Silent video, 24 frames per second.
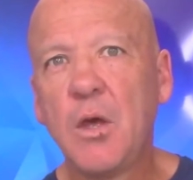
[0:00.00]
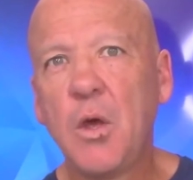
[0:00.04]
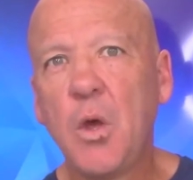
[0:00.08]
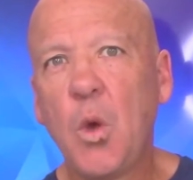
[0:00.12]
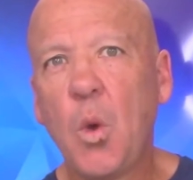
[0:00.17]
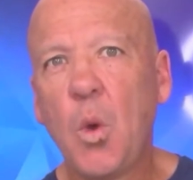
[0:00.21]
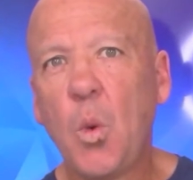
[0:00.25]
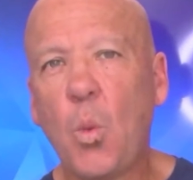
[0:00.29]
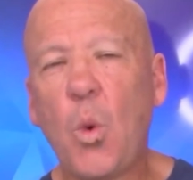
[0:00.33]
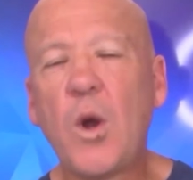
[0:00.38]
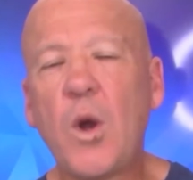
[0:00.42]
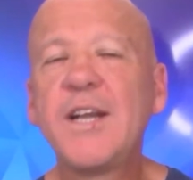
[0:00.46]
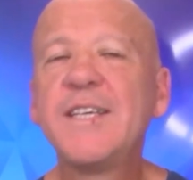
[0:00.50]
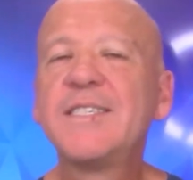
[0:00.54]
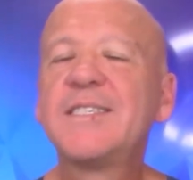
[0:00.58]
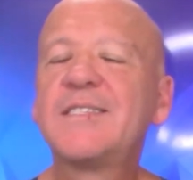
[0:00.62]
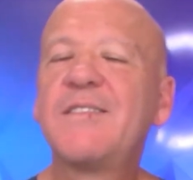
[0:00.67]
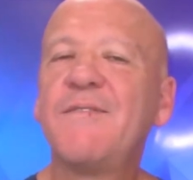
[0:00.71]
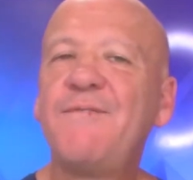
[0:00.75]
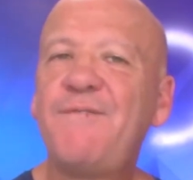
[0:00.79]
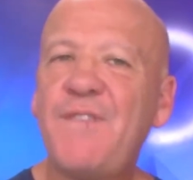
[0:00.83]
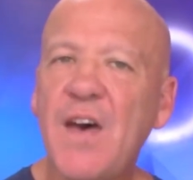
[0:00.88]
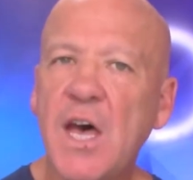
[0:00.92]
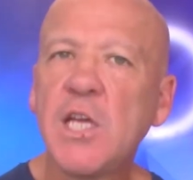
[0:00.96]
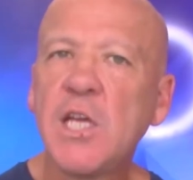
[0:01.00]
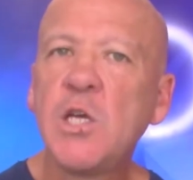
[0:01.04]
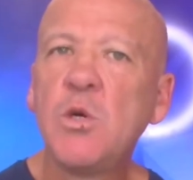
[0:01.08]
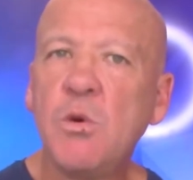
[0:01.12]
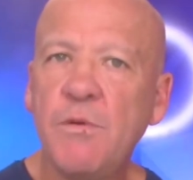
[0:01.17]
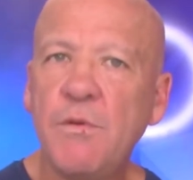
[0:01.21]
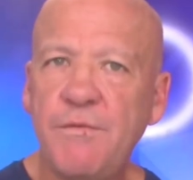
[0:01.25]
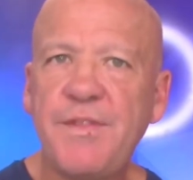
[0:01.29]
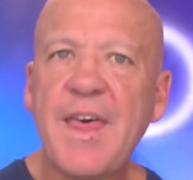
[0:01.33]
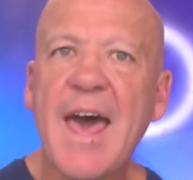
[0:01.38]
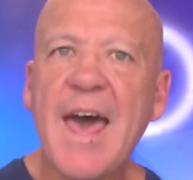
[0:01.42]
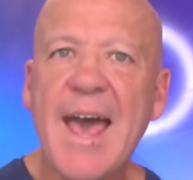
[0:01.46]
what is the value
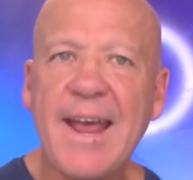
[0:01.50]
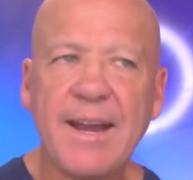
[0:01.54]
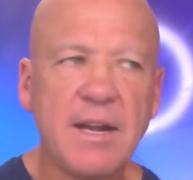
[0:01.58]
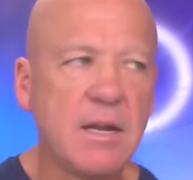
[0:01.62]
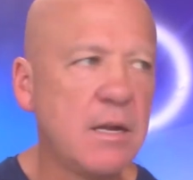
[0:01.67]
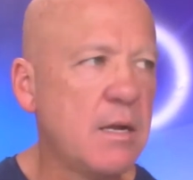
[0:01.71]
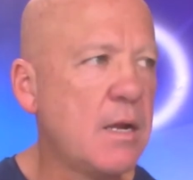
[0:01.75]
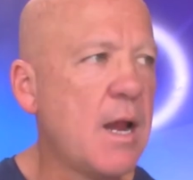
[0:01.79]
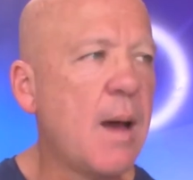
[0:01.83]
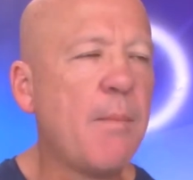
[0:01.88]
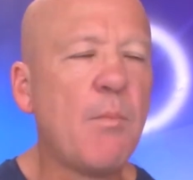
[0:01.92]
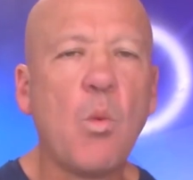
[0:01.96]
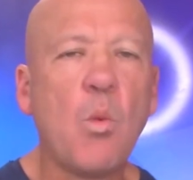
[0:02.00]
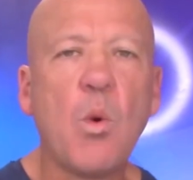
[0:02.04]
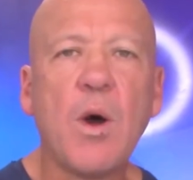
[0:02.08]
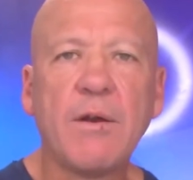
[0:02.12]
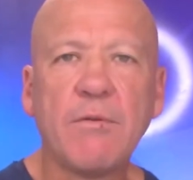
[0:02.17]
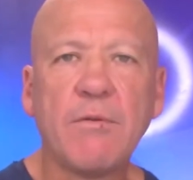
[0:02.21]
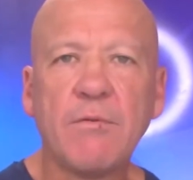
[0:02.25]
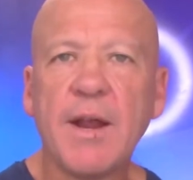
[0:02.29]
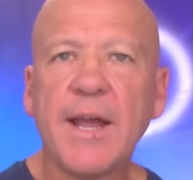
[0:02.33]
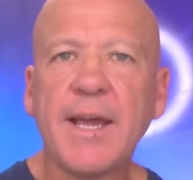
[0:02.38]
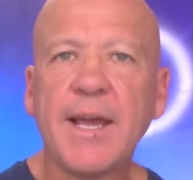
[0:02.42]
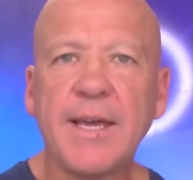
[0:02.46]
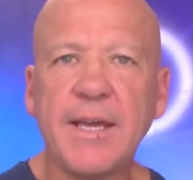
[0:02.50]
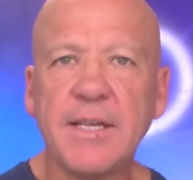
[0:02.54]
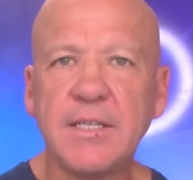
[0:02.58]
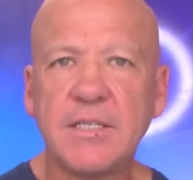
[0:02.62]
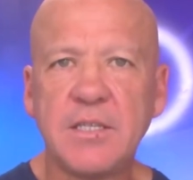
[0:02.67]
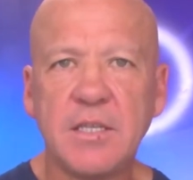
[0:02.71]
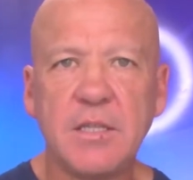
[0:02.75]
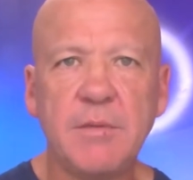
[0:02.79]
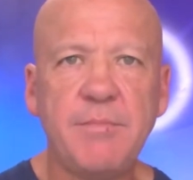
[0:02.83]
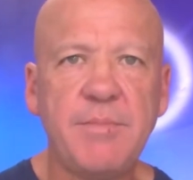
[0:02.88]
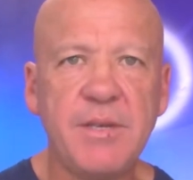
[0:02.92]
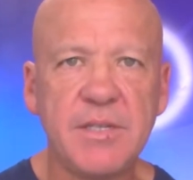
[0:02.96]
of that number one ranking
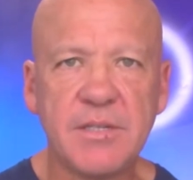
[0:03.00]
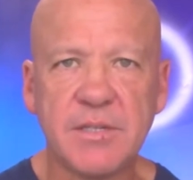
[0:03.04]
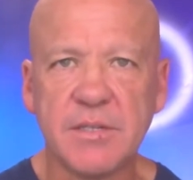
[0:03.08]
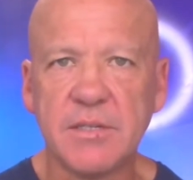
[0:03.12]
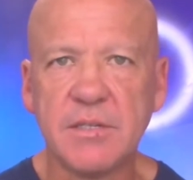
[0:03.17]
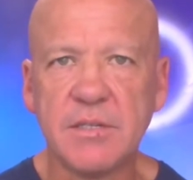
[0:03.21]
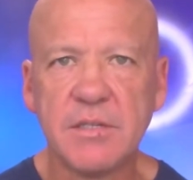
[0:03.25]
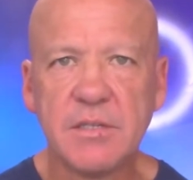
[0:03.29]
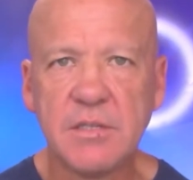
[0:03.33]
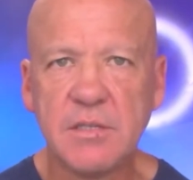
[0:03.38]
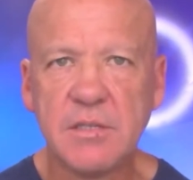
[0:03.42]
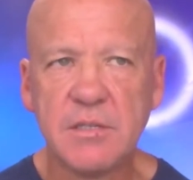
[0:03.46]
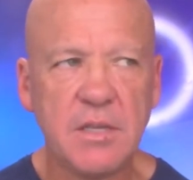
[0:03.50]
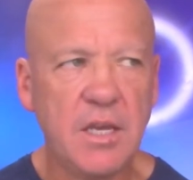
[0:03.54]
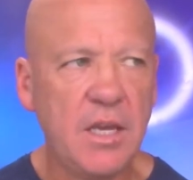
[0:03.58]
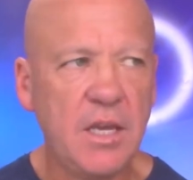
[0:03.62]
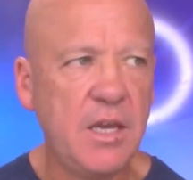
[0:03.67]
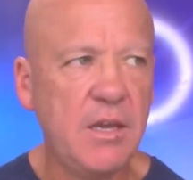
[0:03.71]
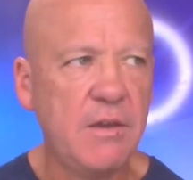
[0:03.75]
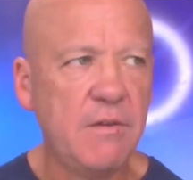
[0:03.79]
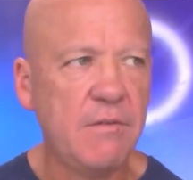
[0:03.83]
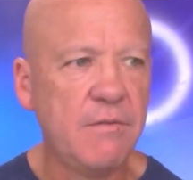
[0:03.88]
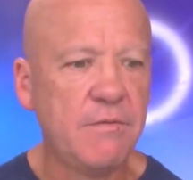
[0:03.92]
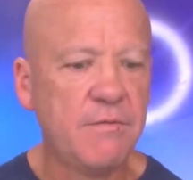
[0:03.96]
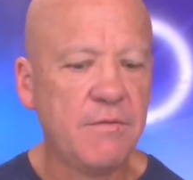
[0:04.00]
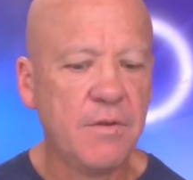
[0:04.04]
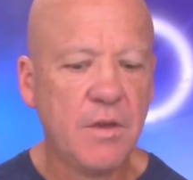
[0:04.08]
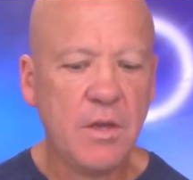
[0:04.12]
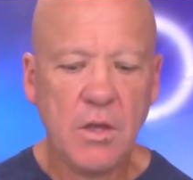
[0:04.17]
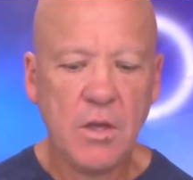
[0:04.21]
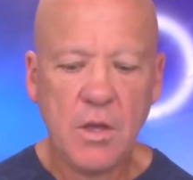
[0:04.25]
to the business if